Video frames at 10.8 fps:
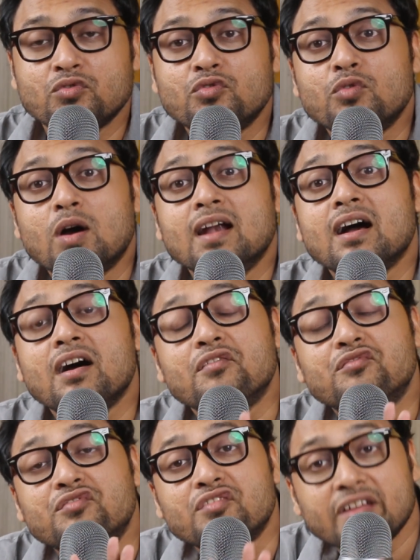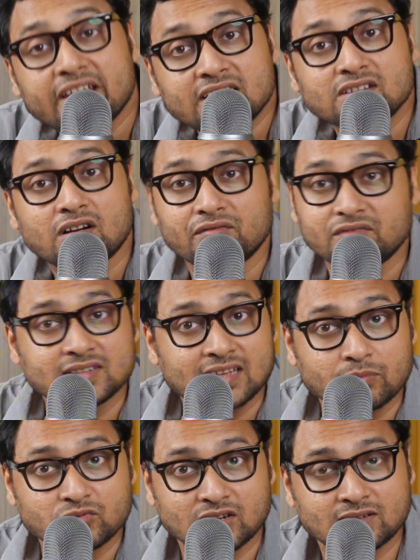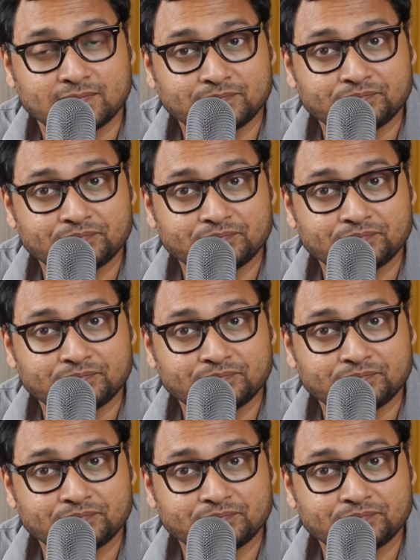who are afraid of the subject.